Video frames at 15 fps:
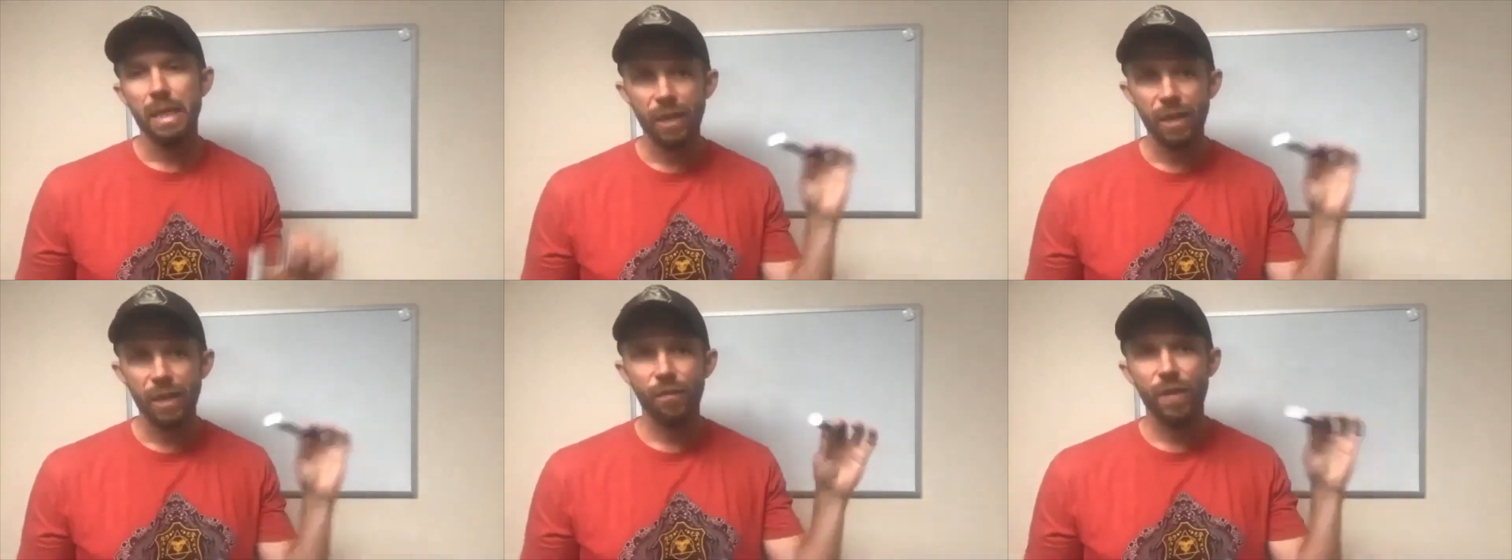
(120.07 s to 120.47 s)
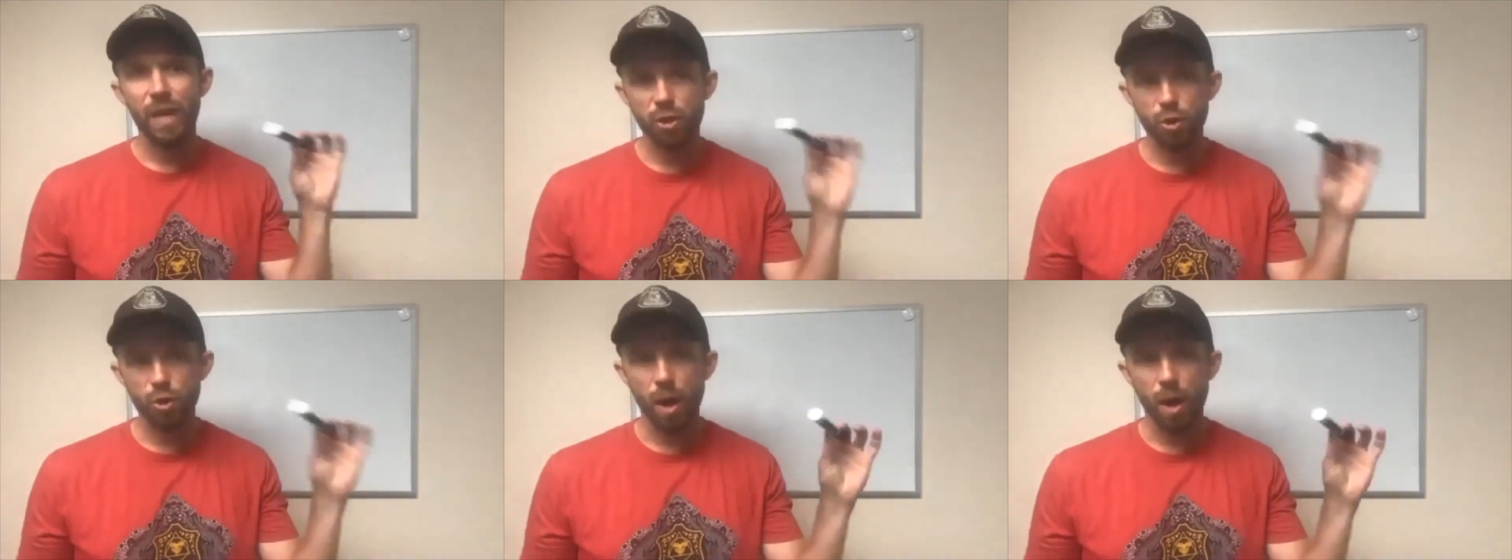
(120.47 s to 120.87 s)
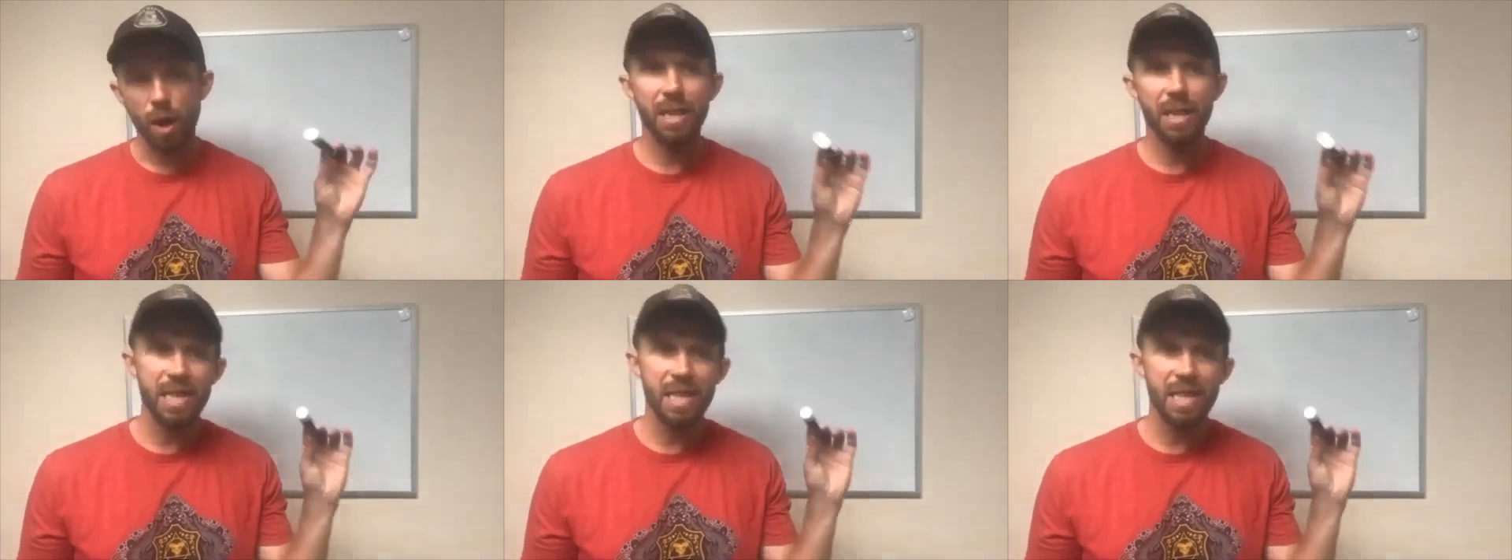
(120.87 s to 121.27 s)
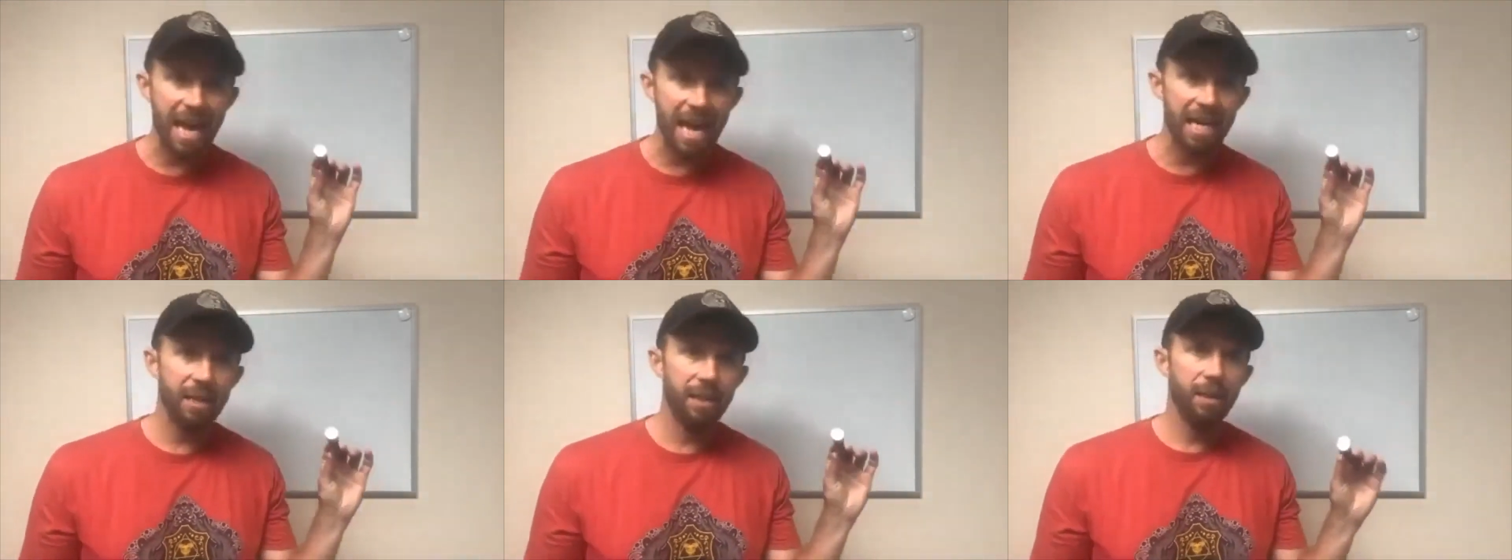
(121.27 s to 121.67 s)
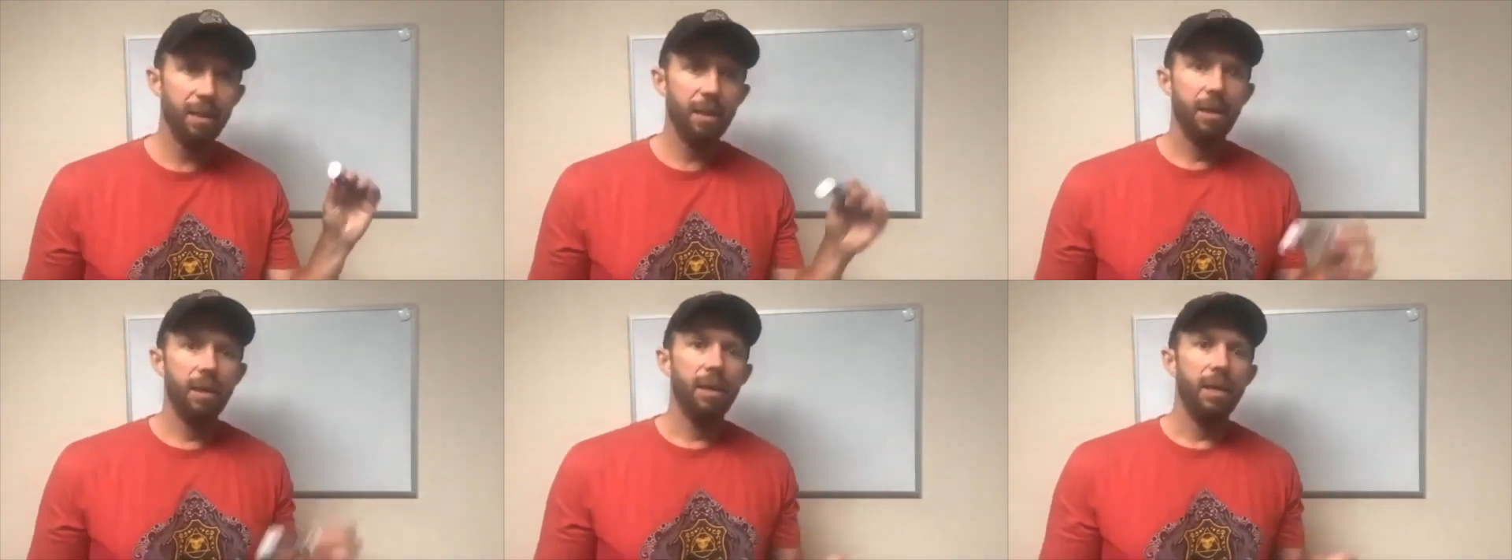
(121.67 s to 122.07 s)
If I drop it, then
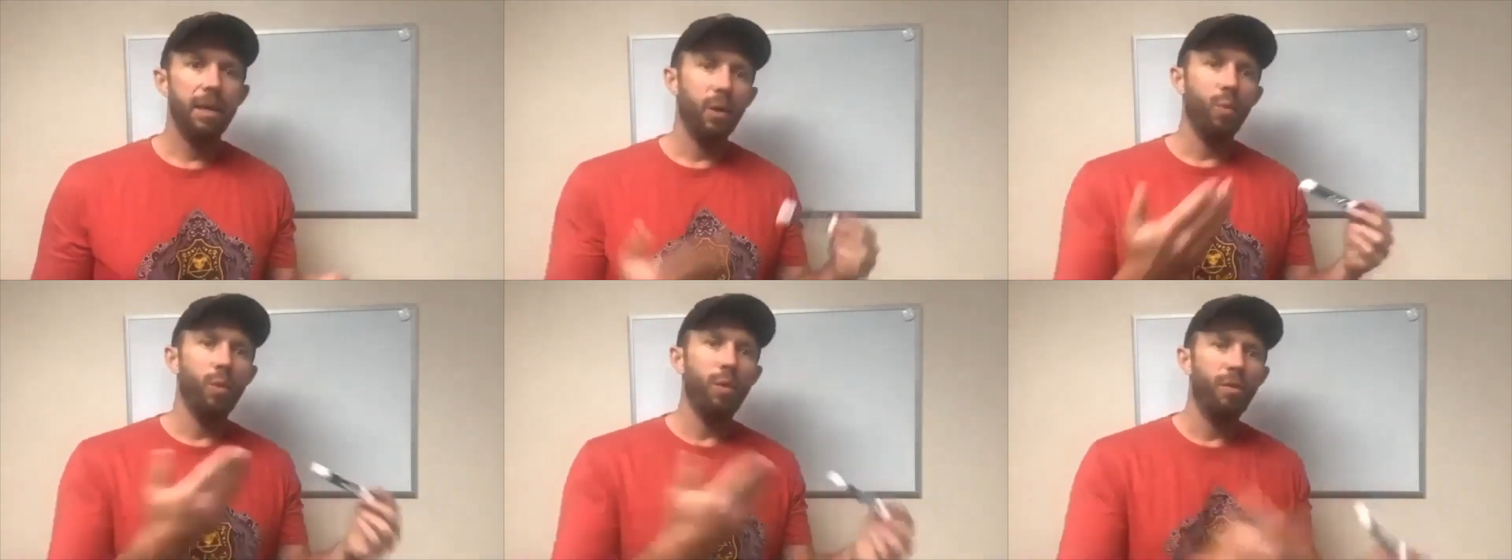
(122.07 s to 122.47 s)
it will